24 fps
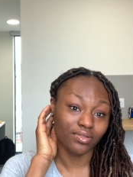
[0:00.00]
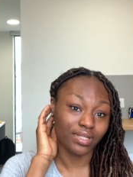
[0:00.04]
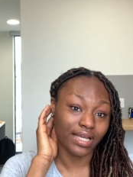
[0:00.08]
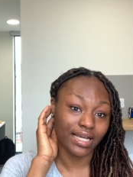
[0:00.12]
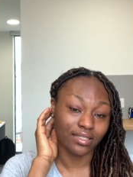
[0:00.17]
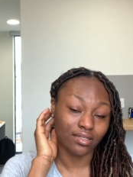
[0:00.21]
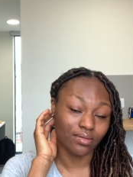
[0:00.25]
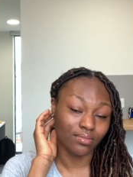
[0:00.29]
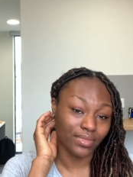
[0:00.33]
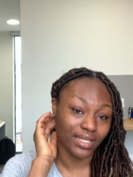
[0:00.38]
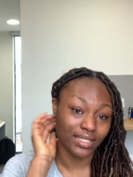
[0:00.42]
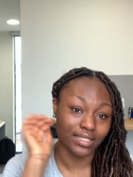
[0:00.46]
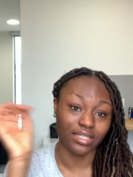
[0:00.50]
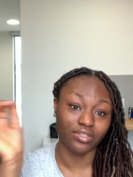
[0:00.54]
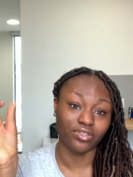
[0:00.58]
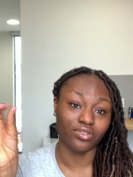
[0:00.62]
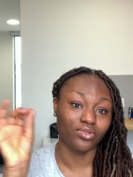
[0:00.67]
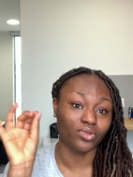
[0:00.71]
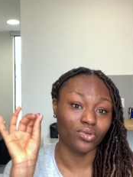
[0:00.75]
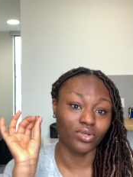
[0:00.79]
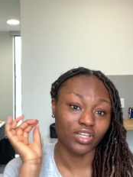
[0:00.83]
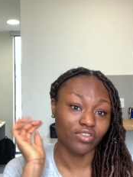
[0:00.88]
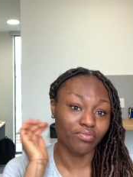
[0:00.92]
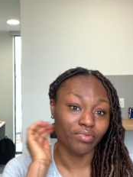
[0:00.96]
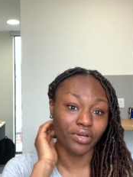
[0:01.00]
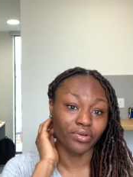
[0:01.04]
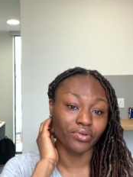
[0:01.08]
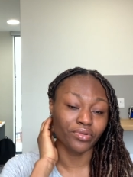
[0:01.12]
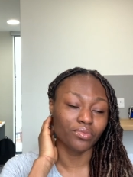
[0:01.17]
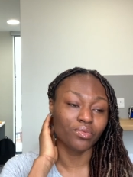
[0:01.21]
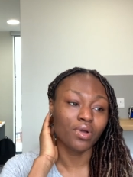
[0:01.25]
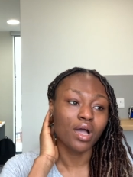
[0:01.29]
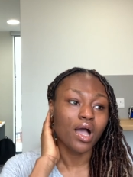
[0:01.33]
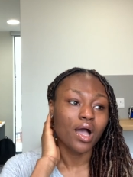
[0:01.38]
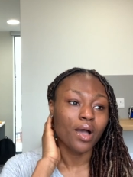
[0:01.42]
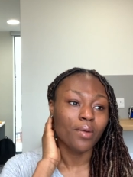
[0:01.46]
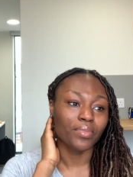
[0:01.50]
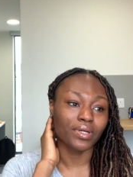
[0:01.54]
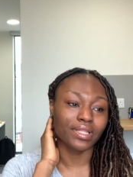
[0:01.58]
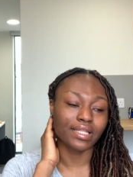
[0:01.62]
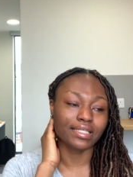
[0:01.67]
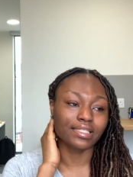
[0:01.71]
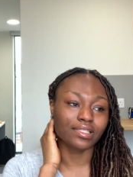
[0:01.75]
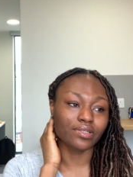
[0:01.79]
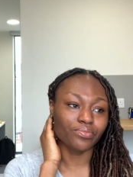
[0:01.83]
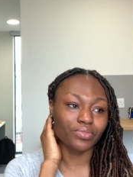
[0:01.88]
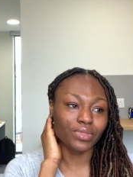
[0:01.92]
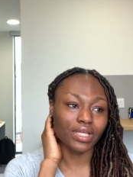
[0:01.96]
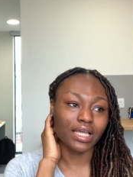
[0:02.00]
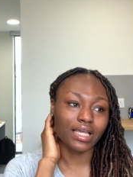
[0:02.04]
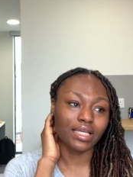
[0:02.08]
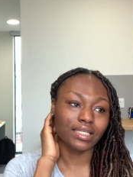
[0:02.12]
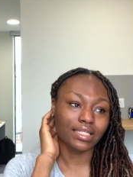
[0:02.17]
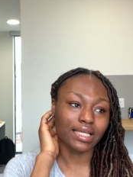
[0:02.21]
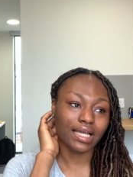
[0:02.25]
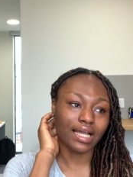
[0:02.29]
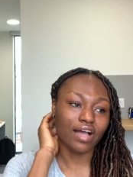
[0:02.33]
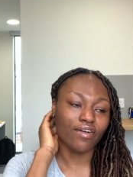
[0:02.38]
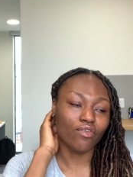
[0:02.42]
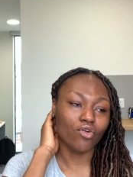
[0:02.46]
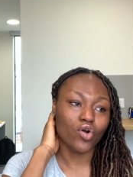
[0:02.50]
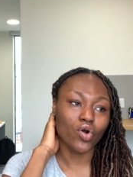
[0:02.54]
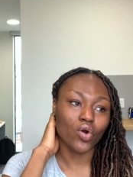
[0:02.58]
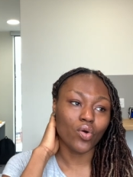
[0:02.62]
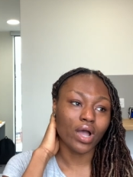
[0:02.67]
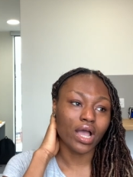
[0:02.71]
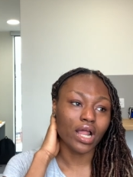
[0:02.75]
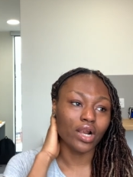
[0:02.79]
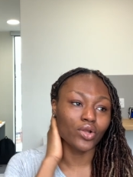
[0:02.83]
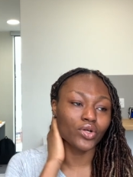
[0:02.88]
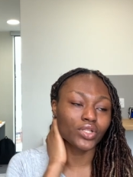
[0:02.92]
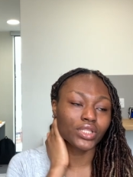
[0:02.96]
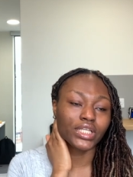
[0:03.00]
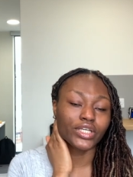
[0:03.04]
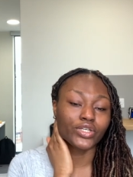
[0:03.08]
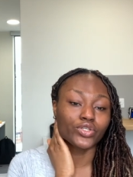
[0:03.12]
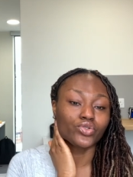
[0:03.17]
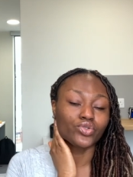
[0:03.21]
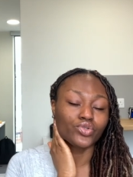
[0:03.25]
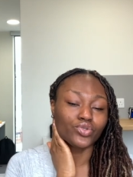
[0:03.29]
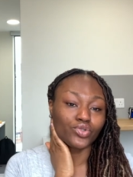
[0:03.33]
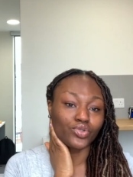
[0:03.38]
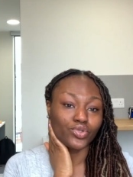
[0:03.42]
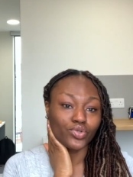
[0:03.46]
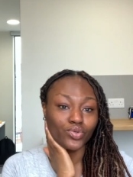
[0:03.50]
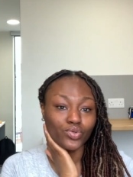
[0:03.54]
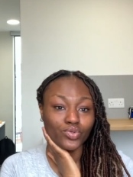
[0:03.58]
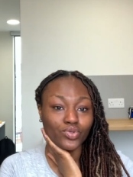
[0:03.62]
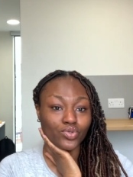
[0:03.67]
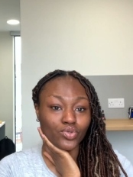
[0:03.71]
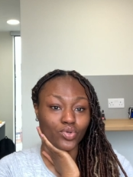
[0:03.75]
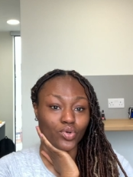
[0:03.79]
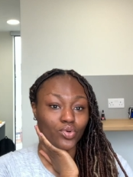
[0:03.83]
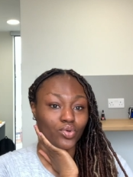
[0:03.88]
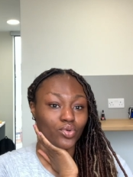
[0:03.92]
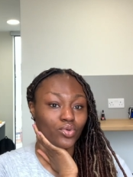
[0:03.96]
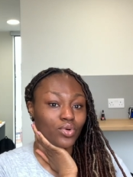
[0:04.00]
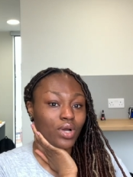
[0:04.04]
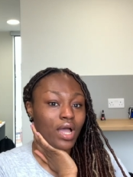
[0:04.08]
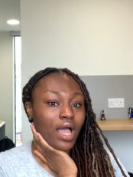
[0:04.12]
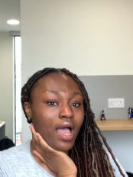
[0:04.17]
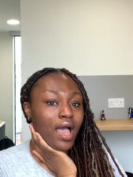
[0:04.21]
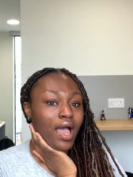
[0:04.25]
Like, some days I just don't leave my room, but then some days, like, I've got quite a lot of things to do. So